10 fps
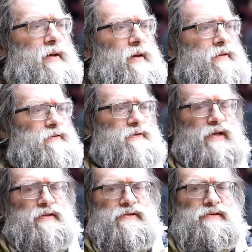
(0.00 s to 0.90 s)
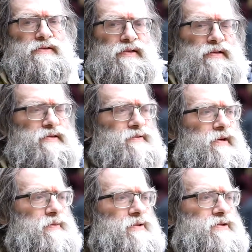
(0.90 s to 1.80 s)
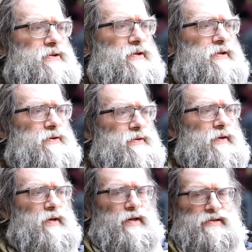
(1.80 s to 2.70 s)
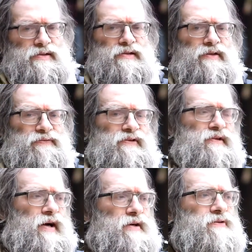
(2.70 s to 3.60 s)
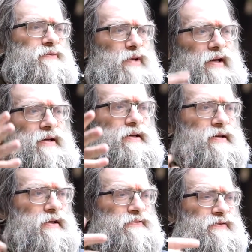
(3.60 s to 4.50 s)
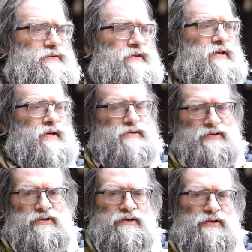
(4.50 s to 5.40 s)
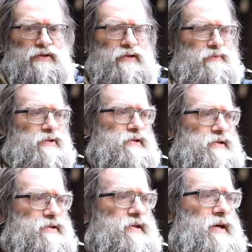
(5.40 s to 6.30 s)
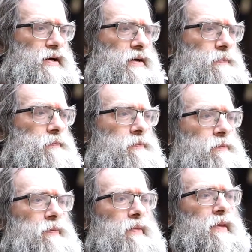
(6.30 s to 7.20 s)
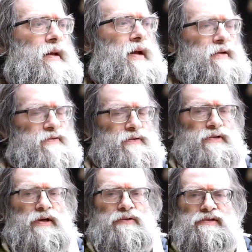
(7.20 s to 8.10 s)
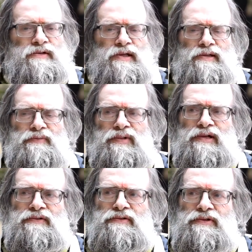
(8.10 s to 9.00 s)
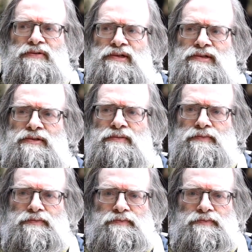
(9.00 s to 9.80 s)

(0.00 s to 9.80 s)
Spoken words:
And so that is very much going on. It's a different kind of blackening than 50 years ago, but it's there. And so now the second part of your question,